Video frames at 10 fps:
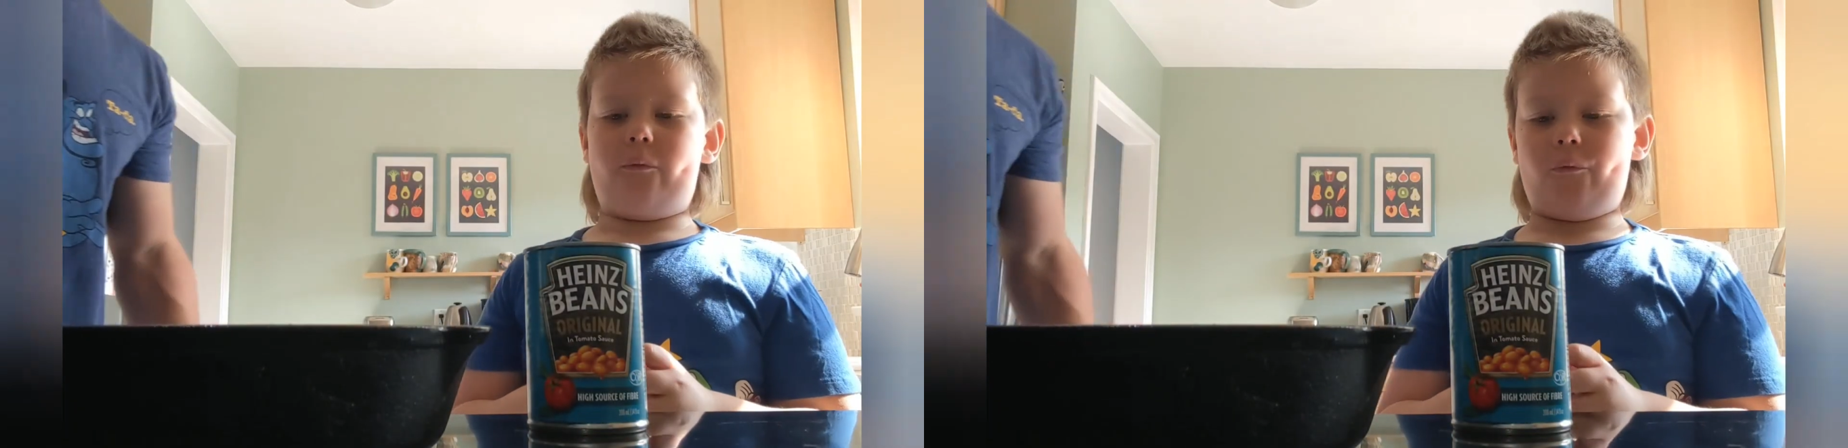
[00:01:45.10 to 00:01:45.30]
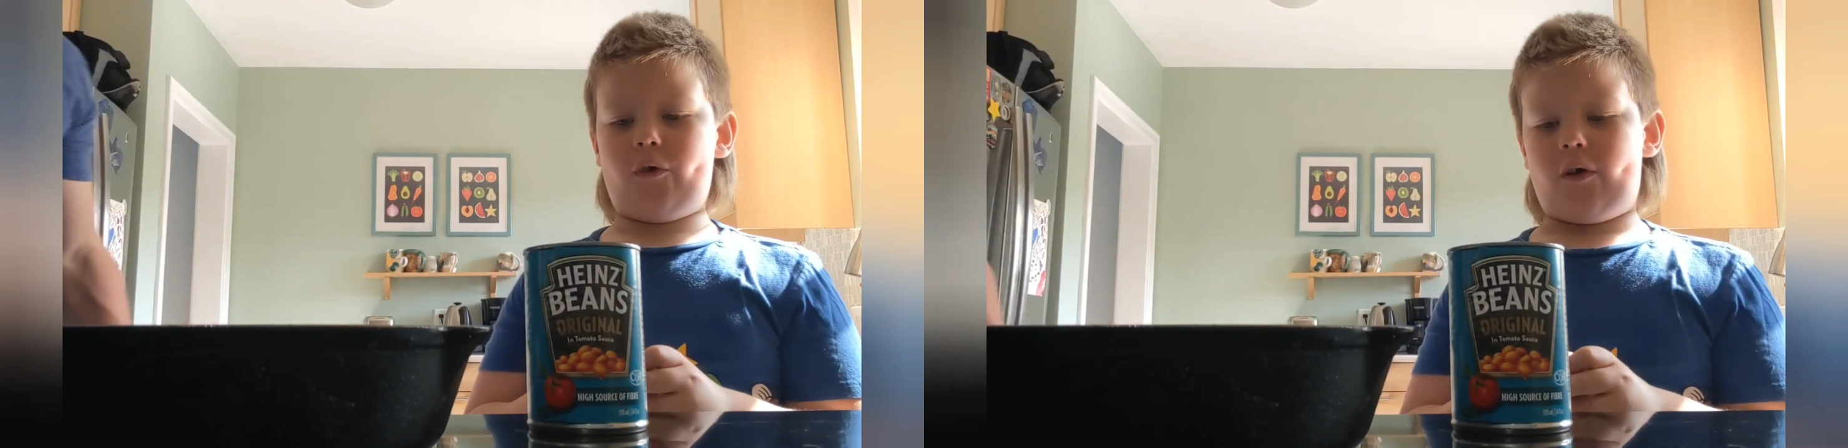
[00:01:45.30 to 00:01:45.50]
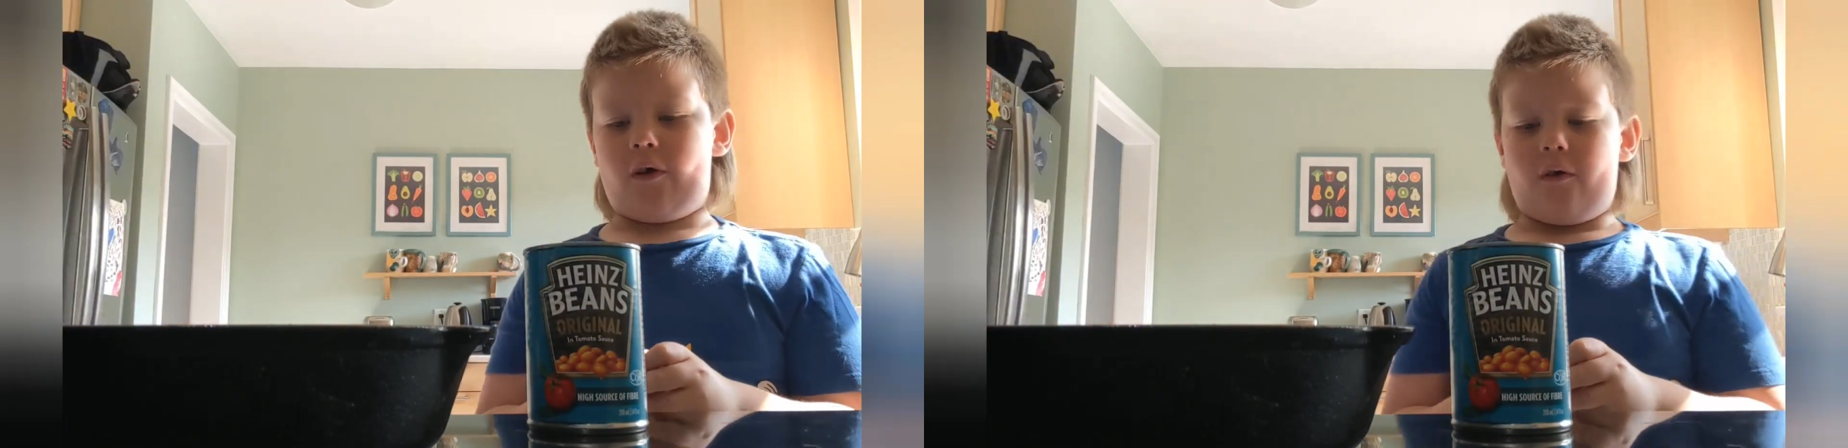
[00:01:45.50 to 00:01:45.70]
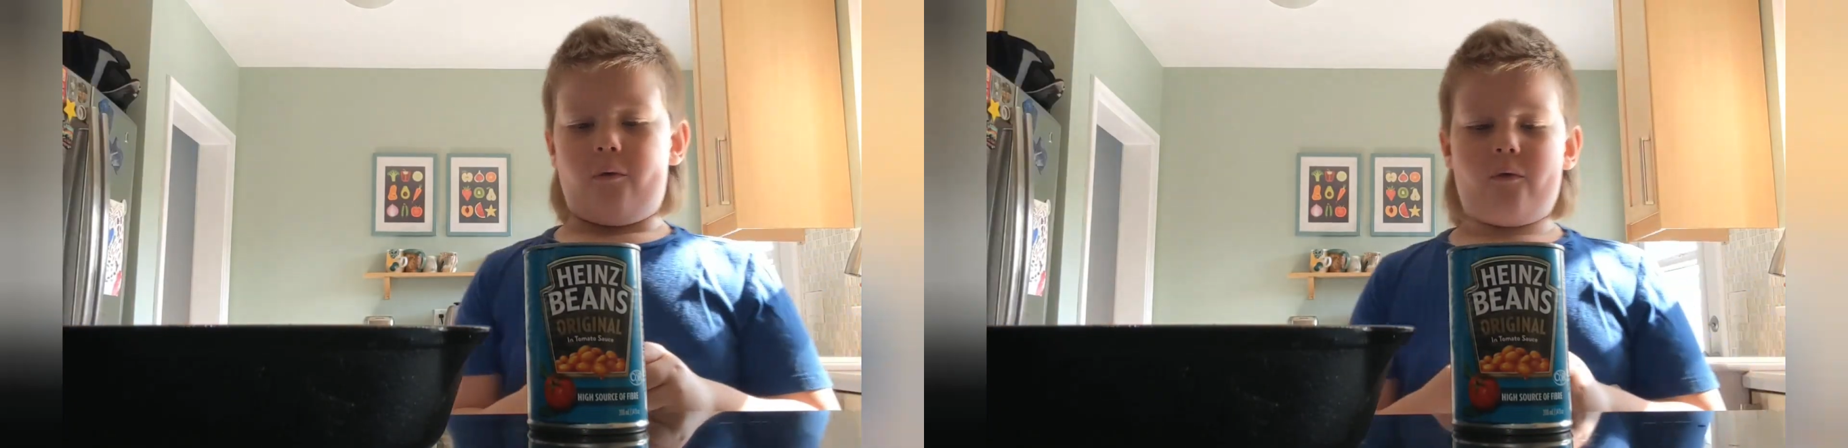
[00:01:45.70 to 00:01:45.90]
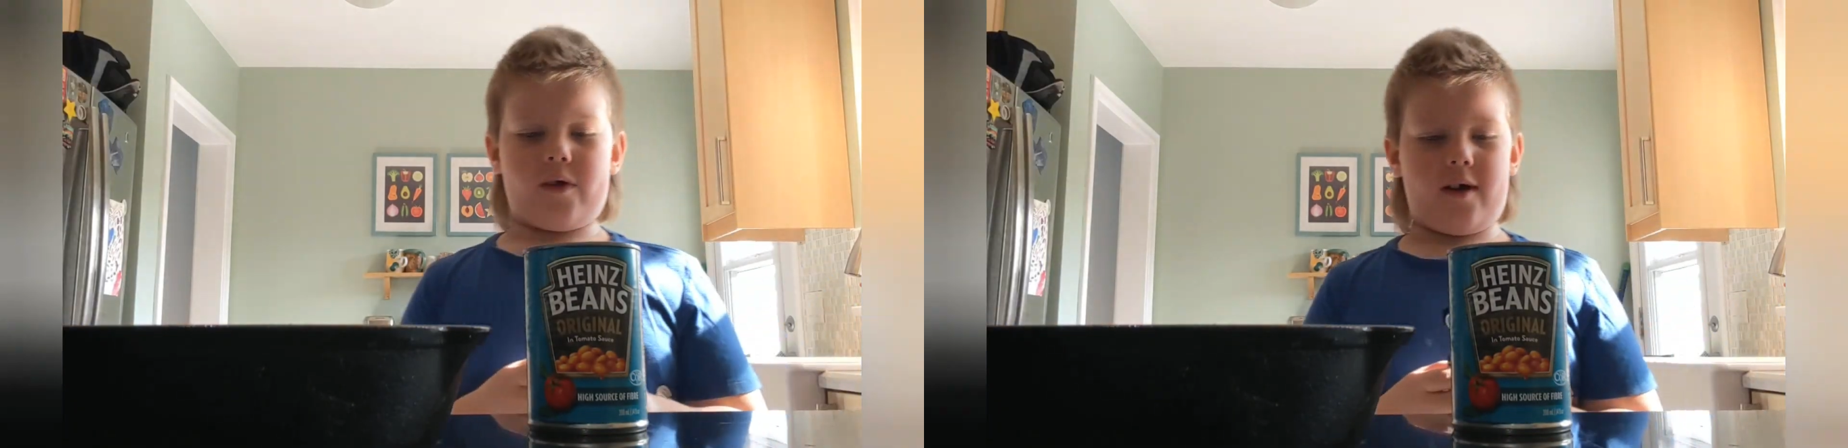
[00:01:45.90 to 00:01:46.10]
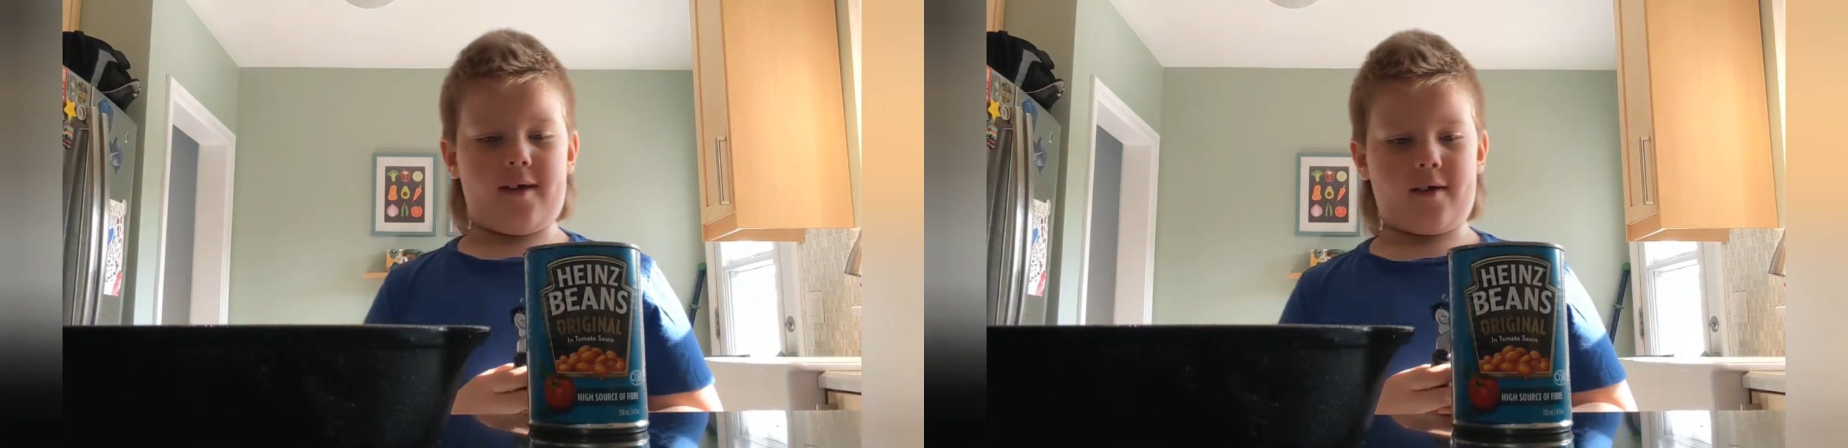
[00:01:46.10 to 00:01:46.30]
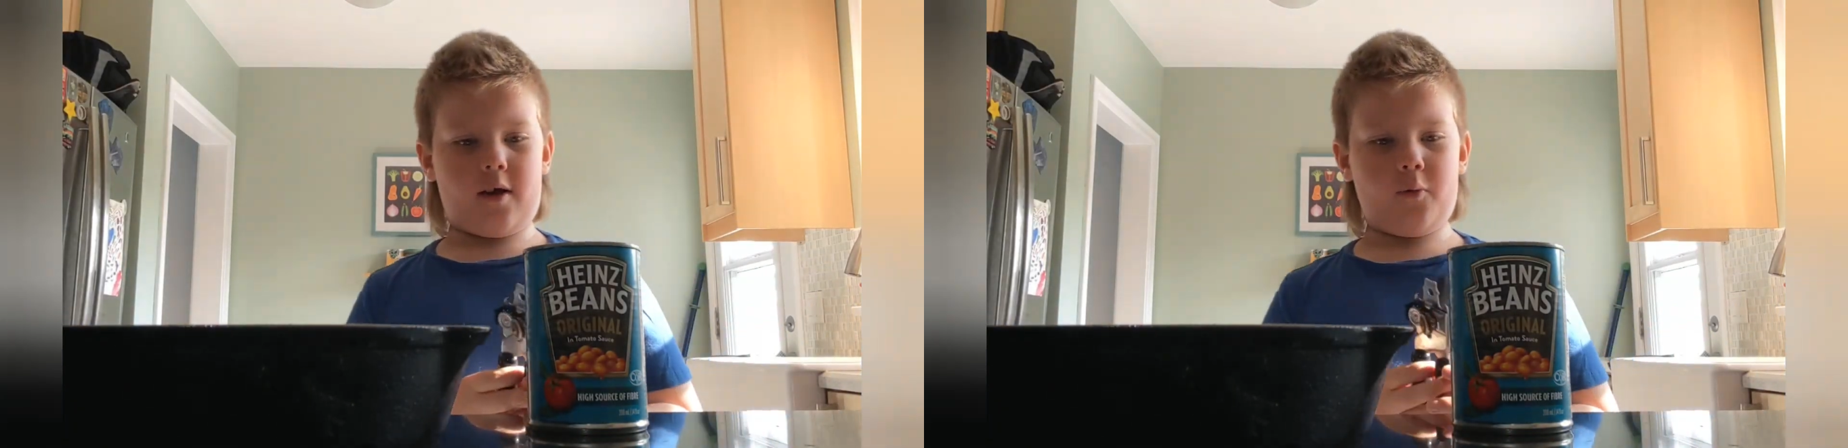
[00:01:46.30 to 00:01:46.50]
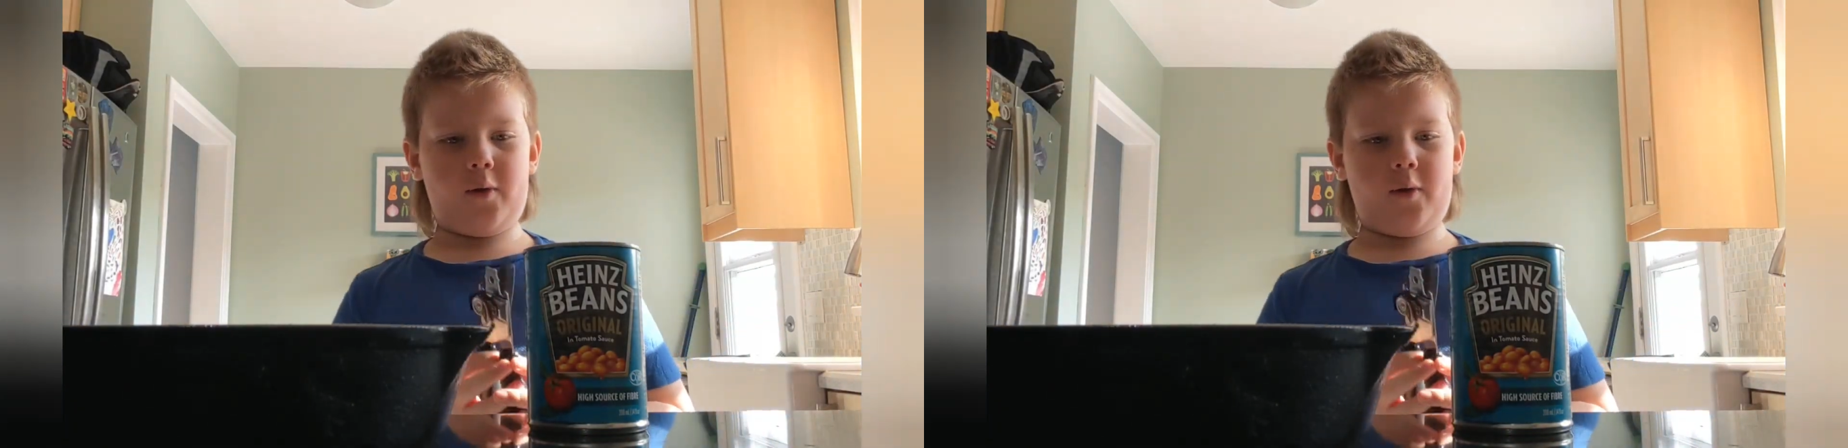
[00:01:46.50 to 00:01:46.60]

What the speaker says: We're gonna start